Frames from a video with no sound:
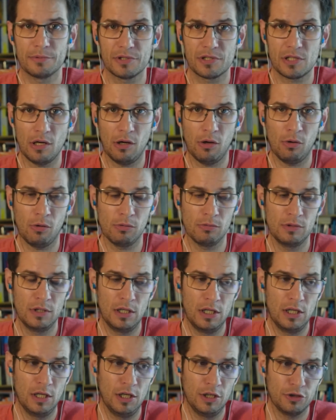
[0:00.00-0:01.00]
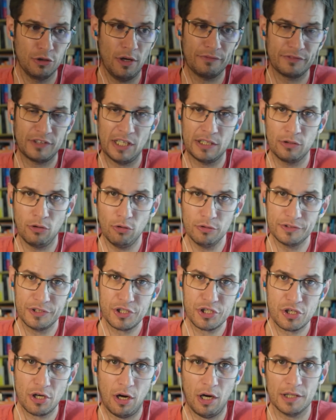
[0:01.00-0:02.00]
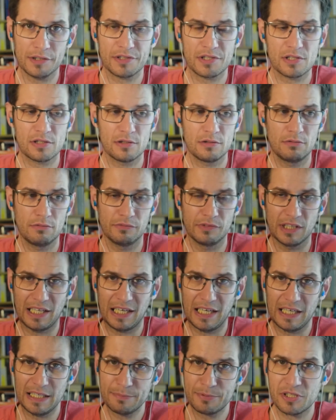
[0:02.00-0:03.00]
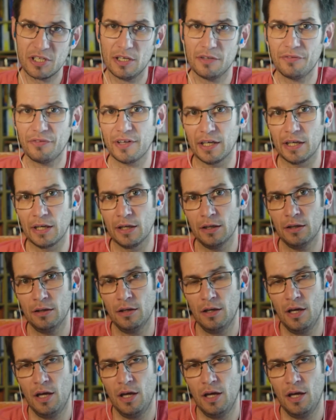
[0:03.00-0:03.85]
So, you have done all the shots, the clips are there,